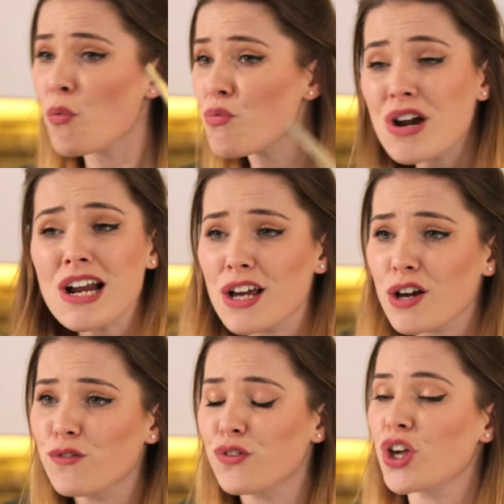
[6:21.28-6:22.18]
Really
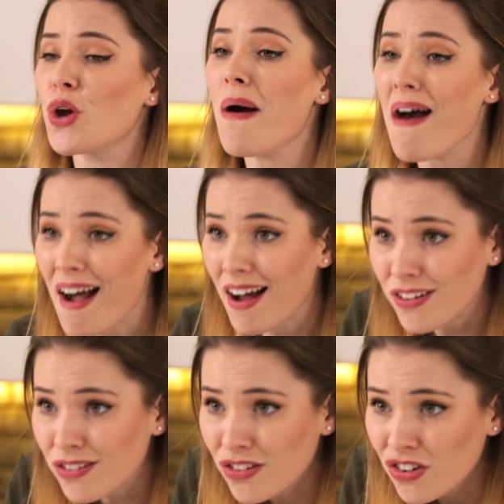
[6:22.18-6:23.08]
good for you,
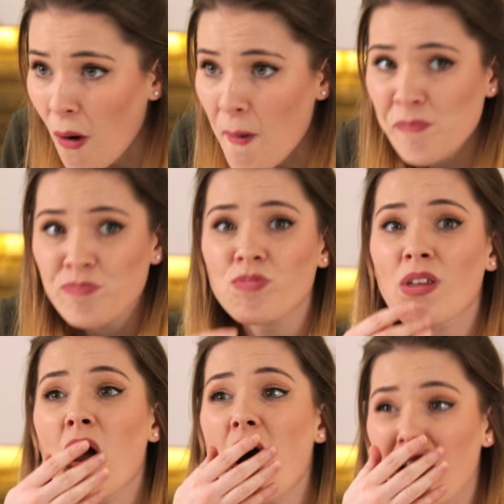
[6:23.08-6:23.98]
and
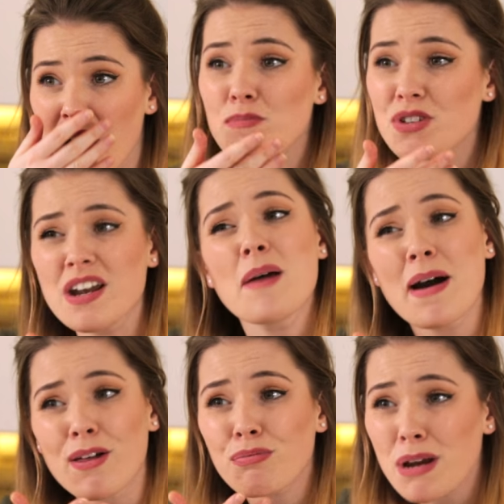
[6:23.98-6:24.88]
comes in at
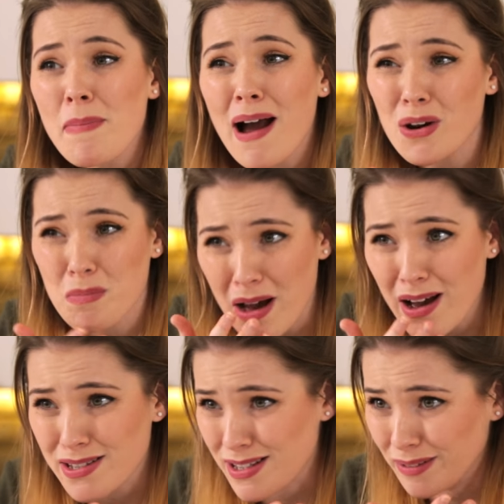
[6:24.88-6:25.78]
about £3 a
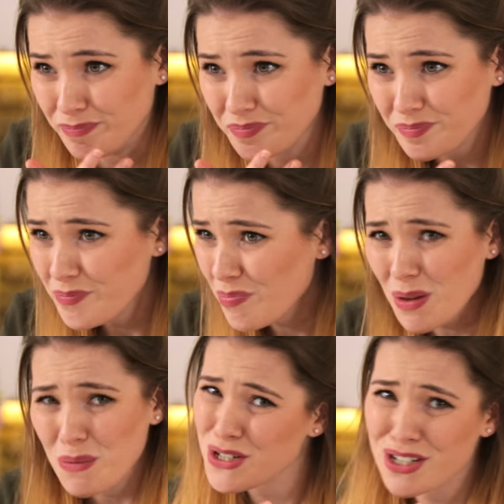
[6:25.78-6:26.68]
person,
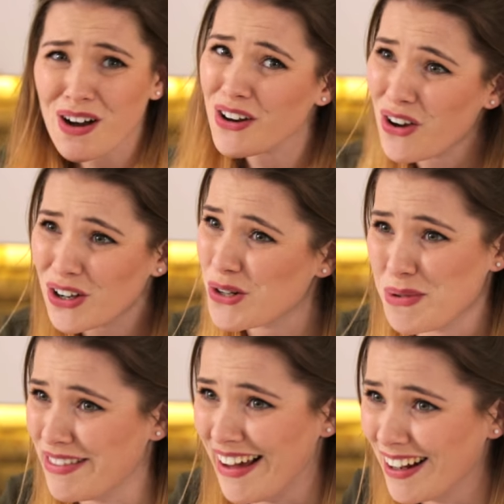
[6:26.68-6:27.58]
which you can't argue
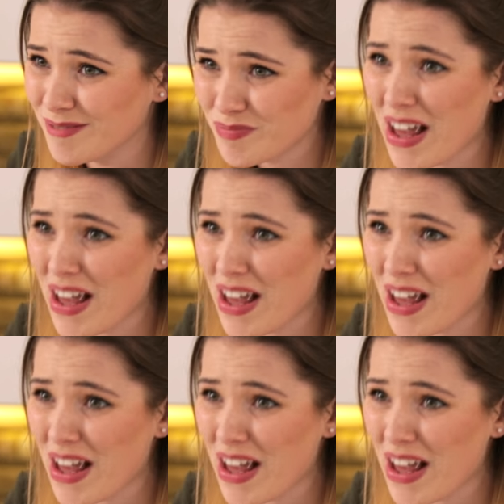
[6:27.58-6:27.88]
with that.